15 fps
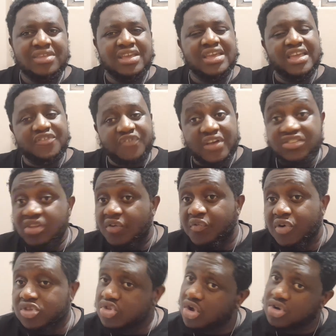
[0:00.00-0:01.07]
he first of
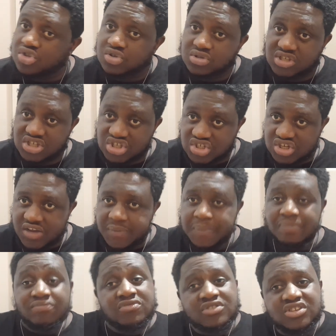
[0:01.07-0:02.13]
all talked to TJ.
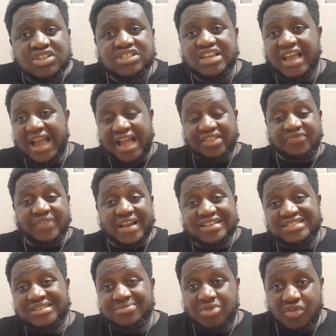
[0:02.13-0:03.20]
TJ
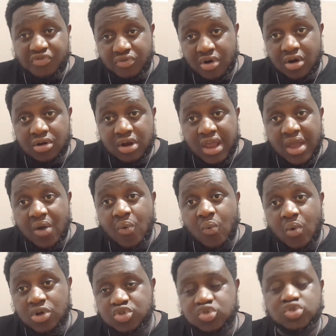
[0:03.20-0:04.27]
advised him on
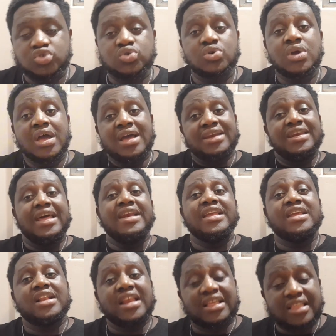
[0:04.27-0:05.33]
what to do. Then
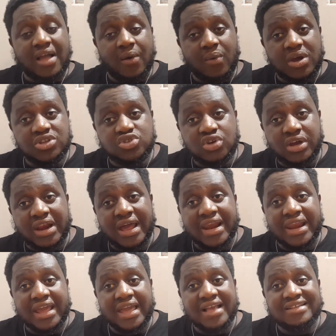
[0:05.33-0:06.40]
he later went on
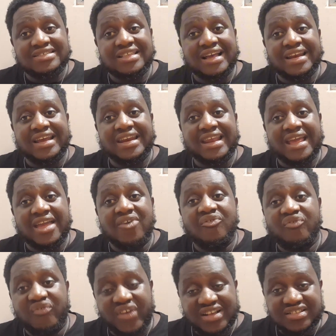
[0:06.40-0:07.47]
and started
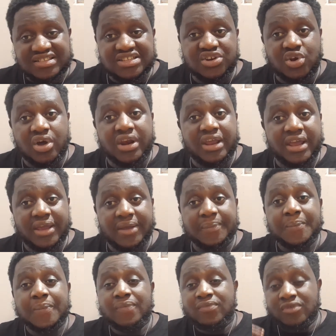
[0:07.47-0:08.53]
venting on
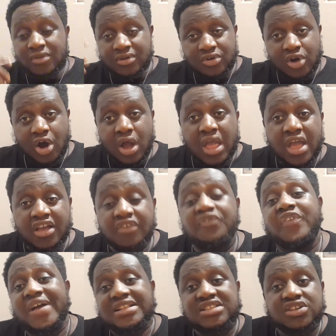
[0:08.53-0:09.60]

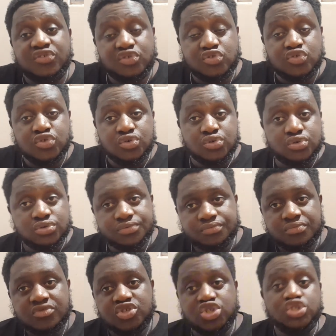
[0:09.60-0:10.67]
venting to
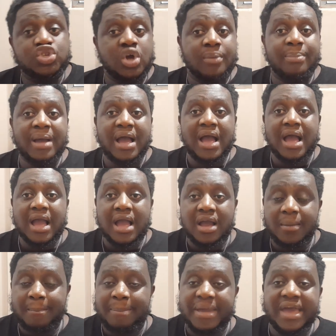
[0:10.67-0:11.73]

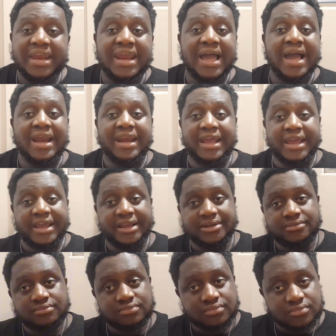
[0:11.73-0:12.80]
Chizoba, Ben,
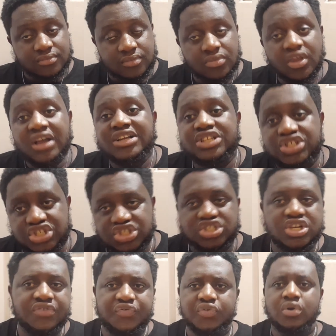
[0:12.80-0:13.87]
and
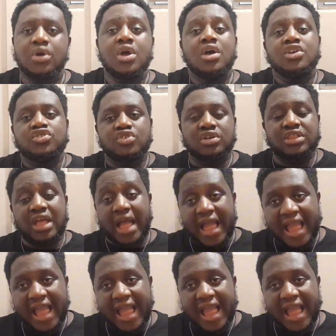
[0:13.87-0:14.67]
DJ Flo. So